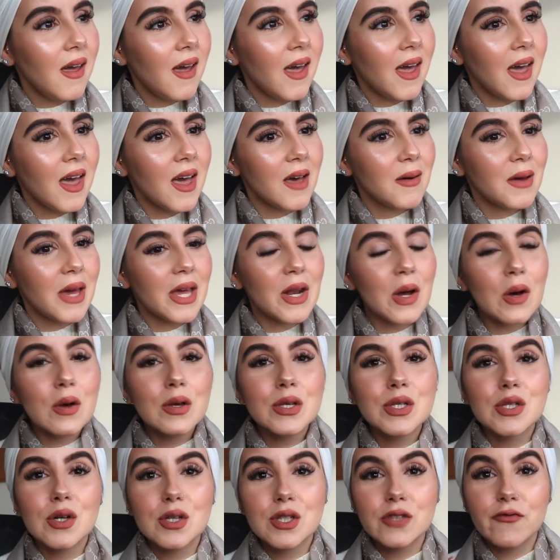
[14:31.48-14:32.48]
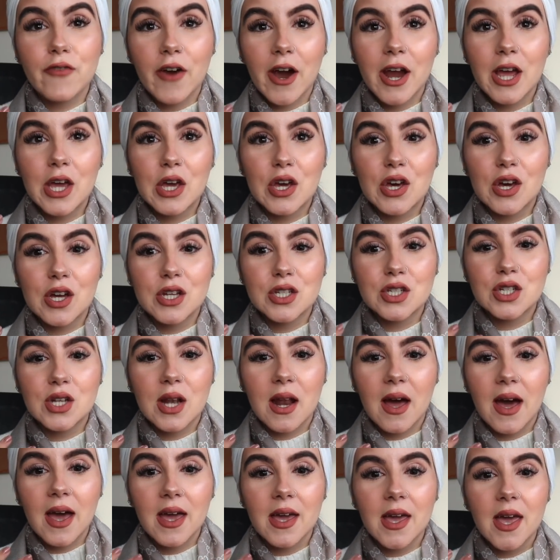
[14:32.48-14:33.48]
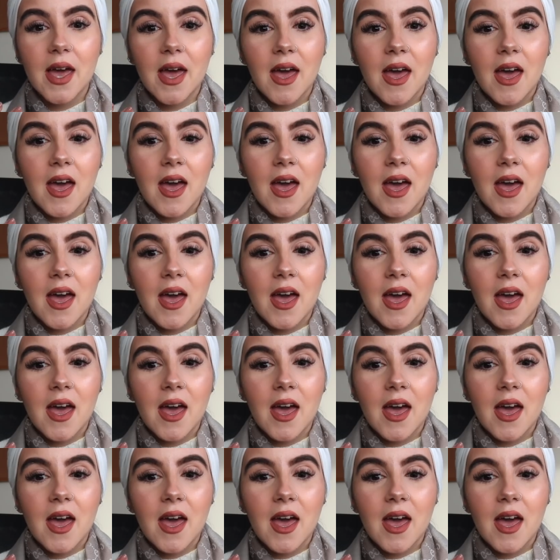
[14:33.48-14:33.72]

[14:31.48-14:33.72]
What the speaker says: And also, it's very good to, like,